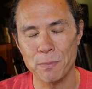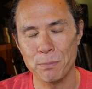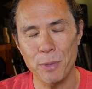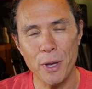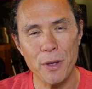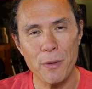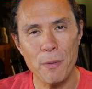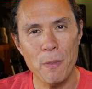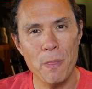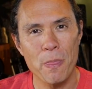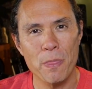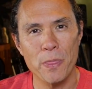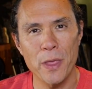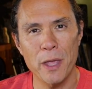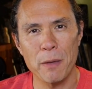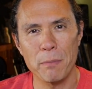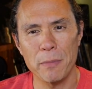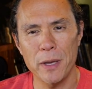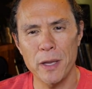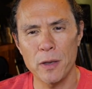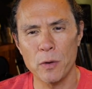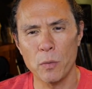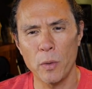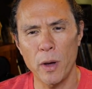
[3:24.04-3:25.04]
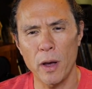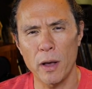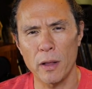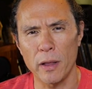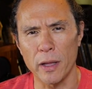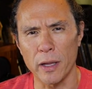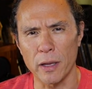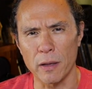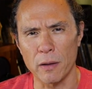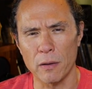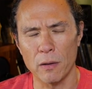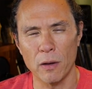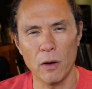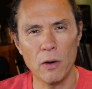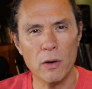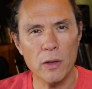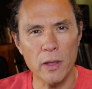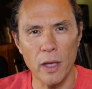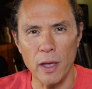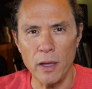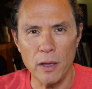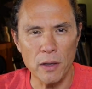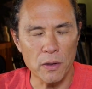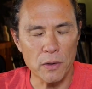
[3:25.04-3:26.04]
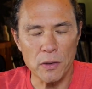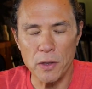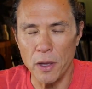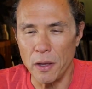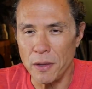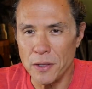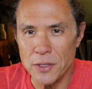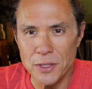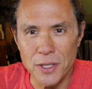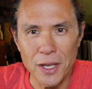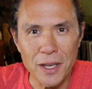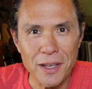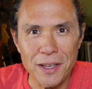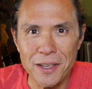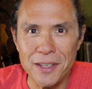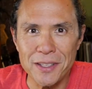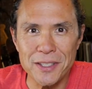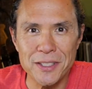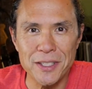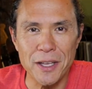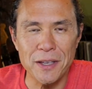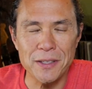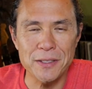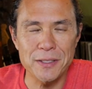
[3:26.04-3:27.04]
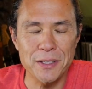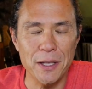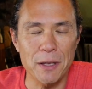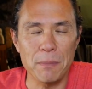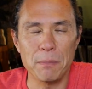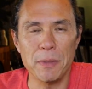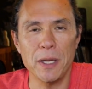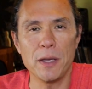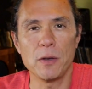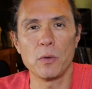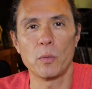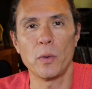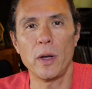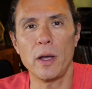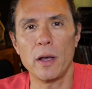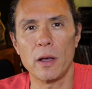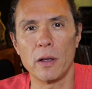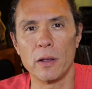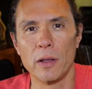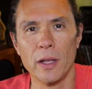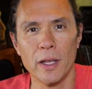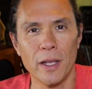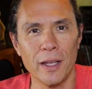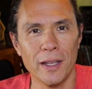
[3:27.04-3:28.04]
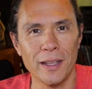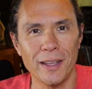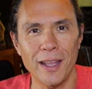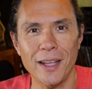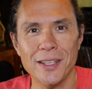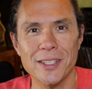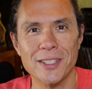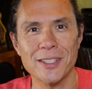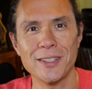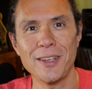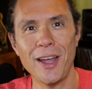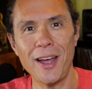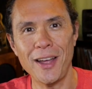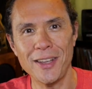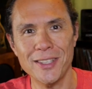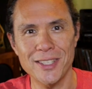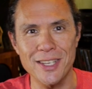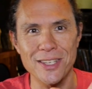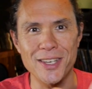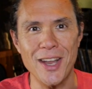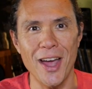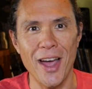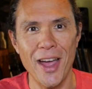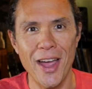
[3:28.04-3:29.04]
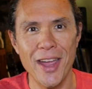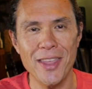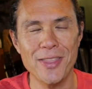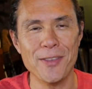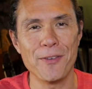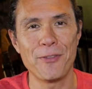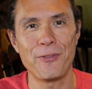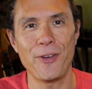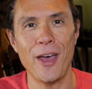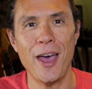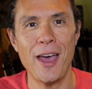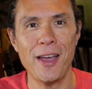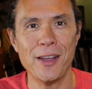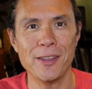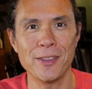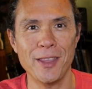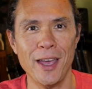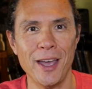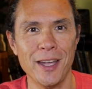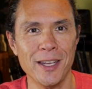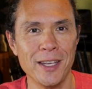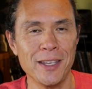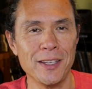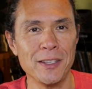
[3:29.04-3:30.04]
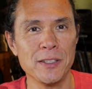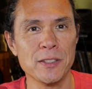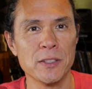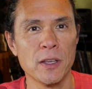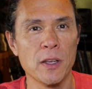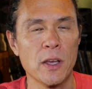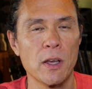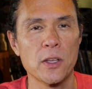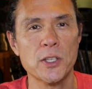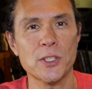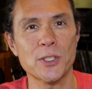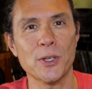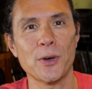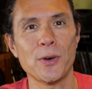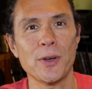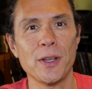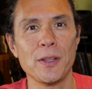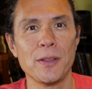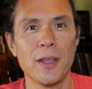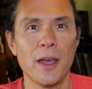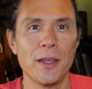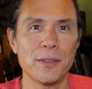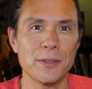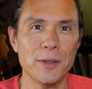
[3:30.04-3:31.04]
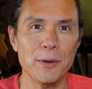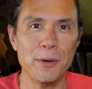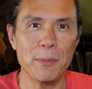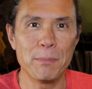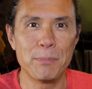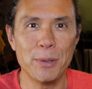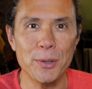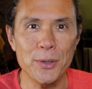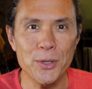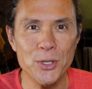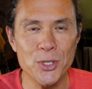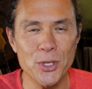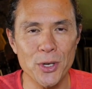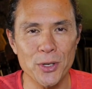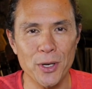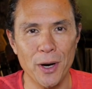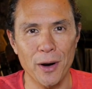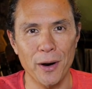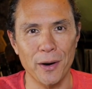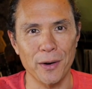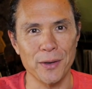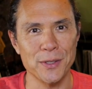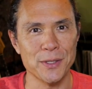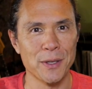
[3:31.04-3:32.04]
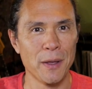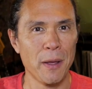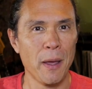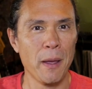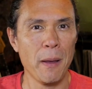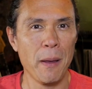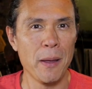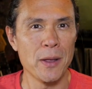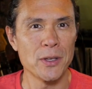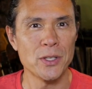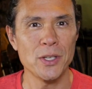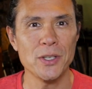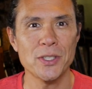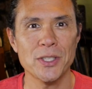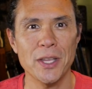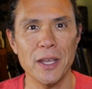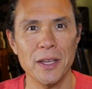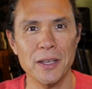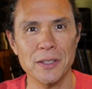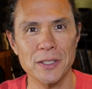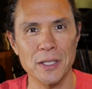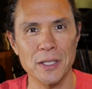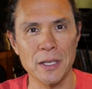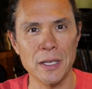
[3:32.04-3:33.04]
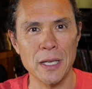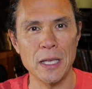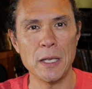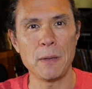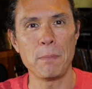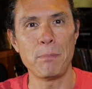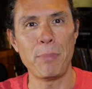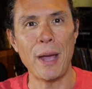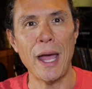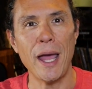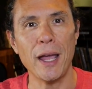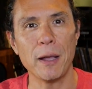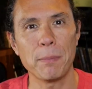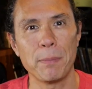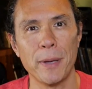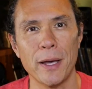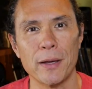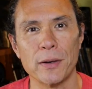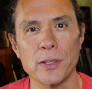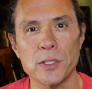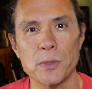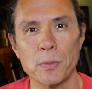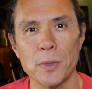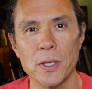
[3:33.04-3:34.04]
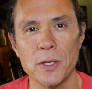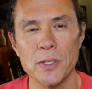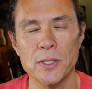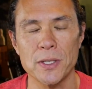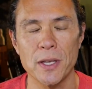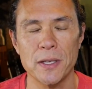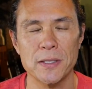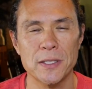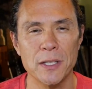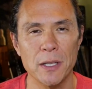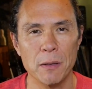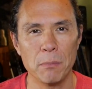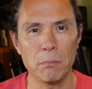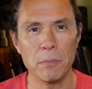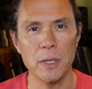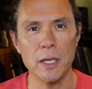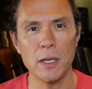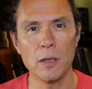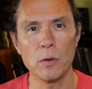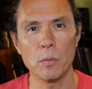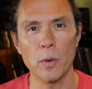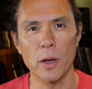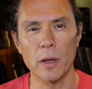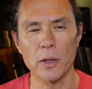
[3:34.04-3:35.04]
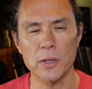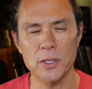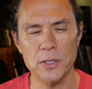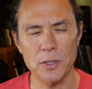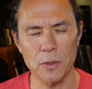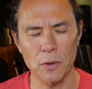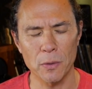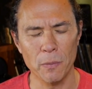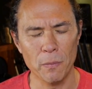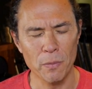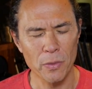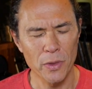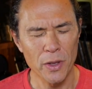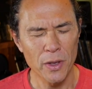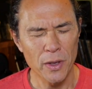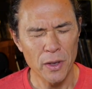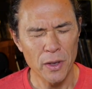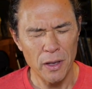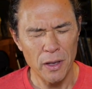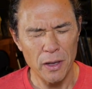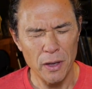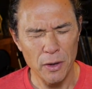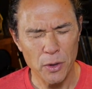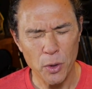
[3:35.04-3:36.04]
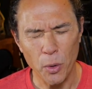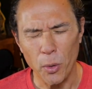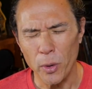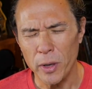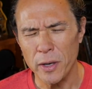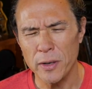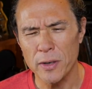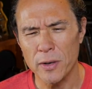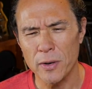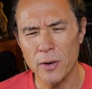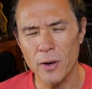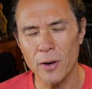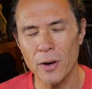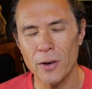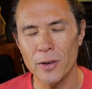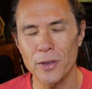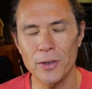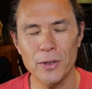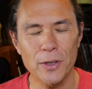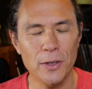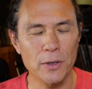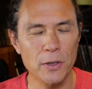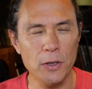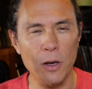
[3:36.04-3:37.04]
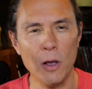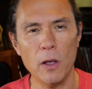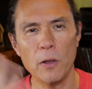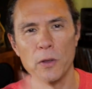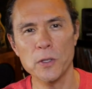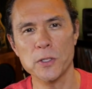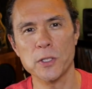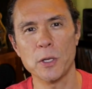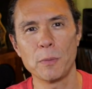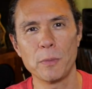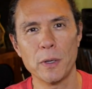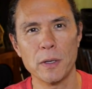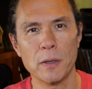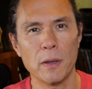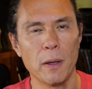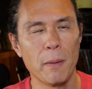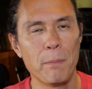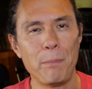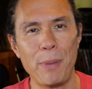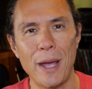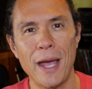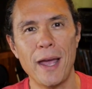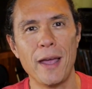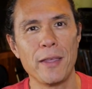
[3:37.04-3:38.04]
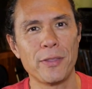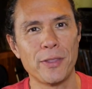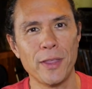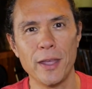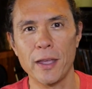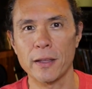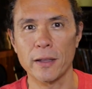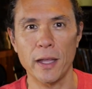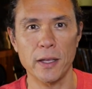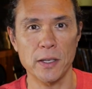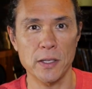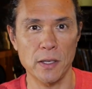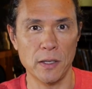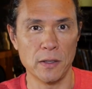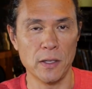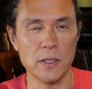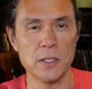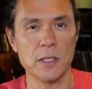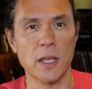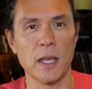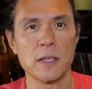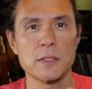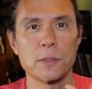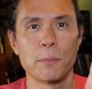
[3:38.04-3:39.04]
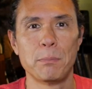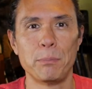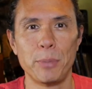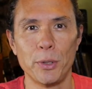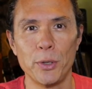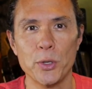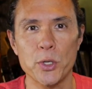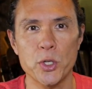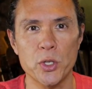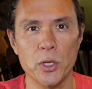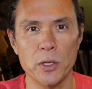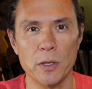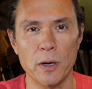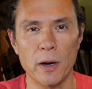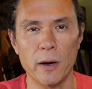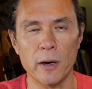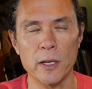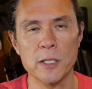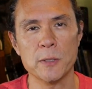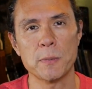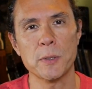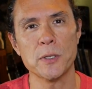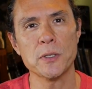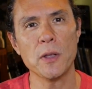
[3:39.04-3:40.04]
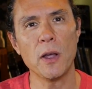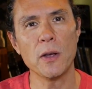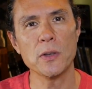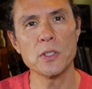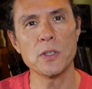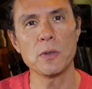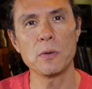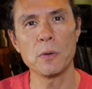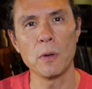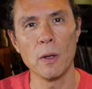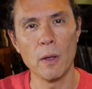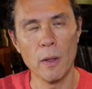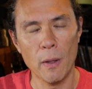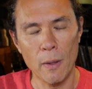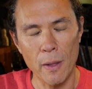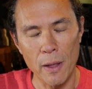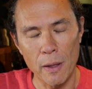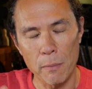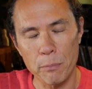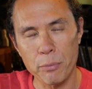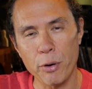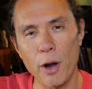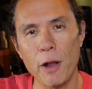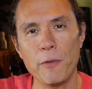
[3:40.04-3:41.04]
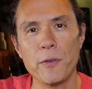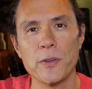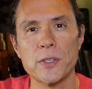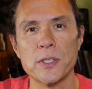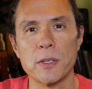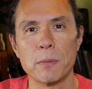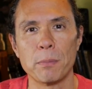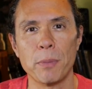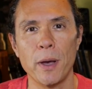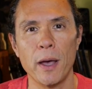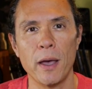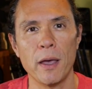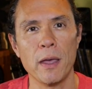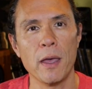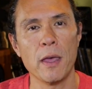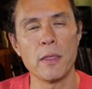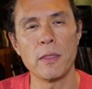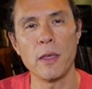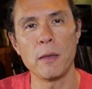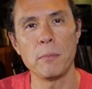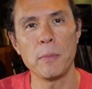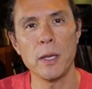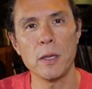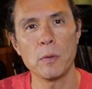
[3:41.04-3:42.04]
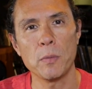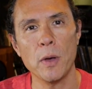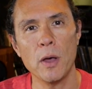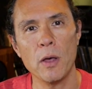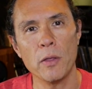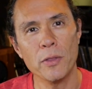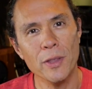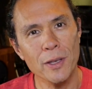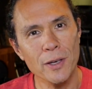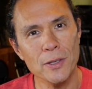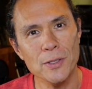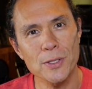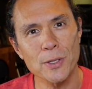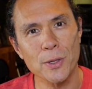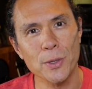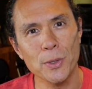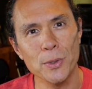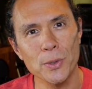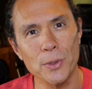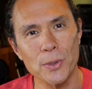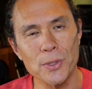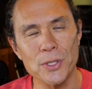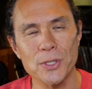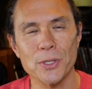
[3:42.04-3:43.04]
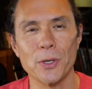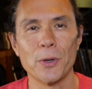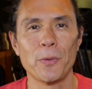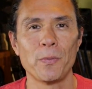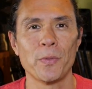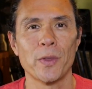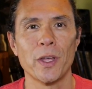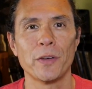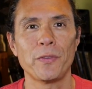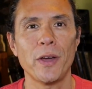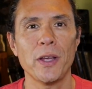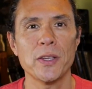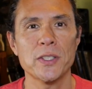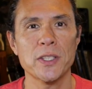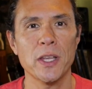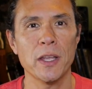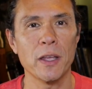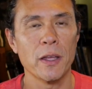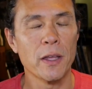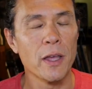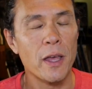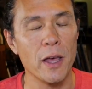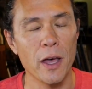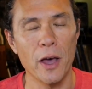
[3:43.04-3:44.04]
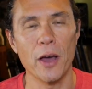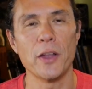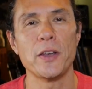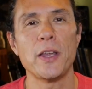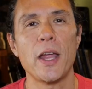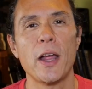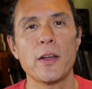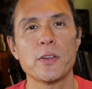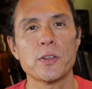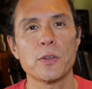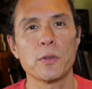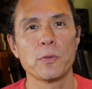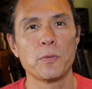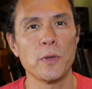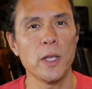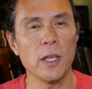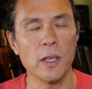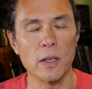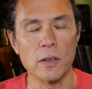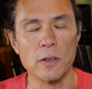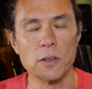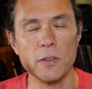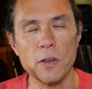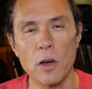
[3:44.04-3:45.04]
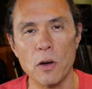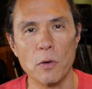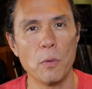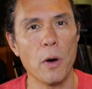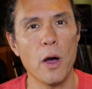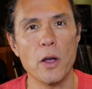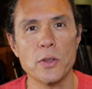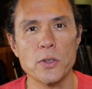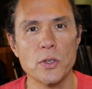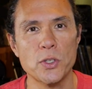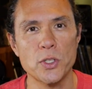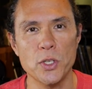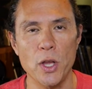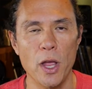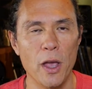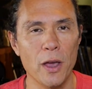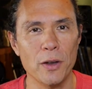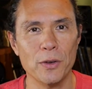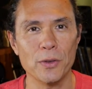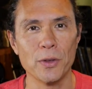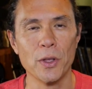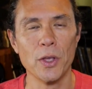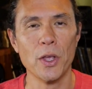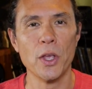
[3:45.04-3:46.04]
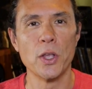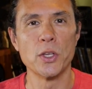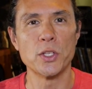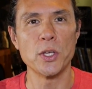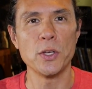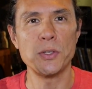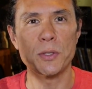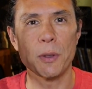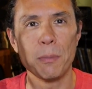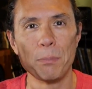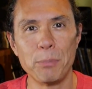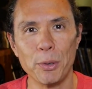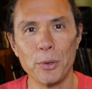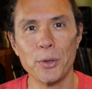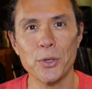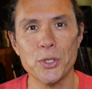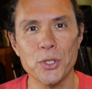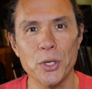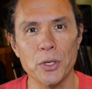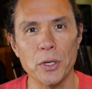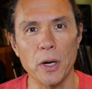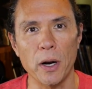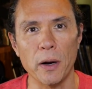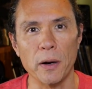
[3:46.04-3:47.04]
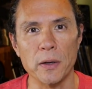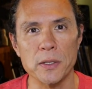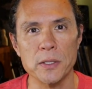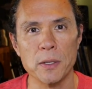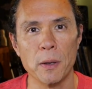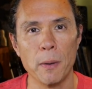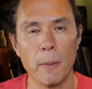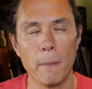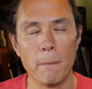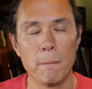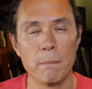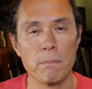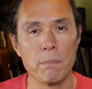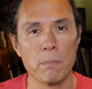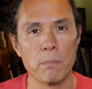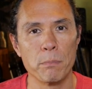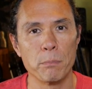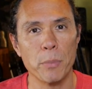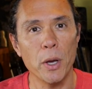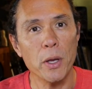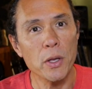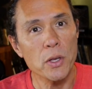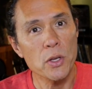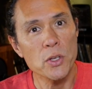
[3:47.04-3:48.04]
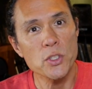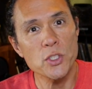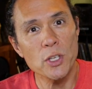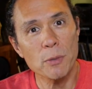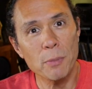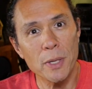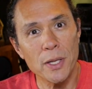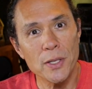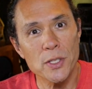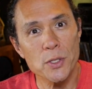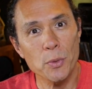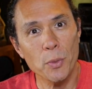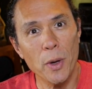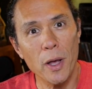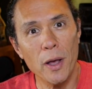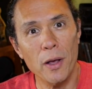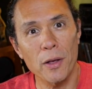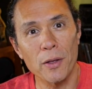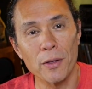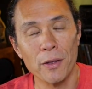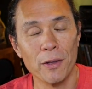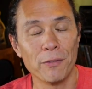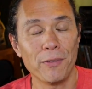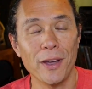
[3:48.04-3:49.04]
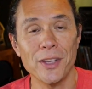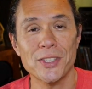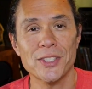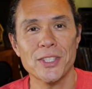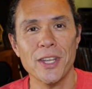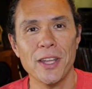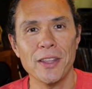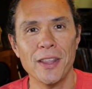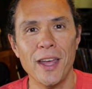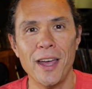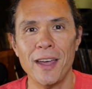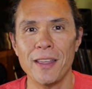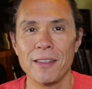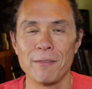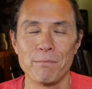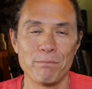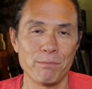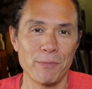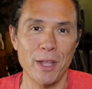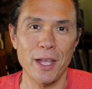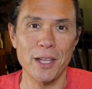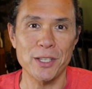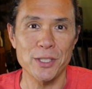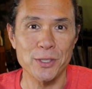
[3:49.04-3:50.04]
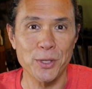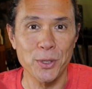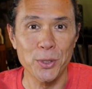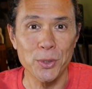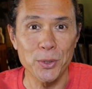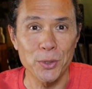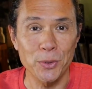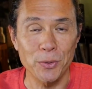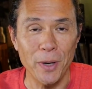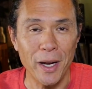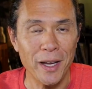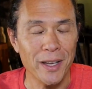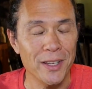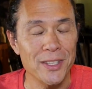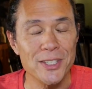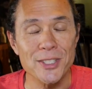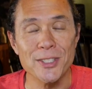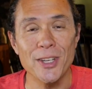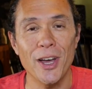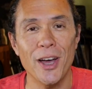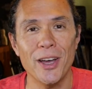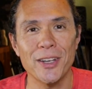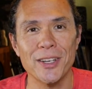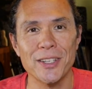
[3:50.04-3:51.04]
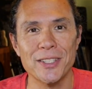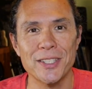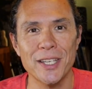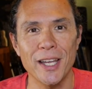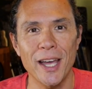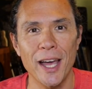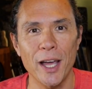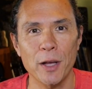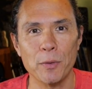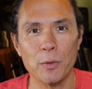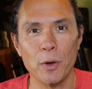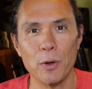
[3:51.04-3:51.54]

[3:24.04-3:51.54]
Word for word: But they mean well. Like, okay, okay, see, he says they mean well. That's not denying the fact that he's asserting that they're bullshit artists. She says he backpedals when he says they mean well. So, according to her, you can call someone a bad thing, like in this case, a bullshit artist, but as long as you preface it by they mean well, then it's cool. So, if I say, Unnatural Vegan, don't watch your channel, she's a bullshit artist, but she means well. If I say that, it's cool, right? It's not an attack.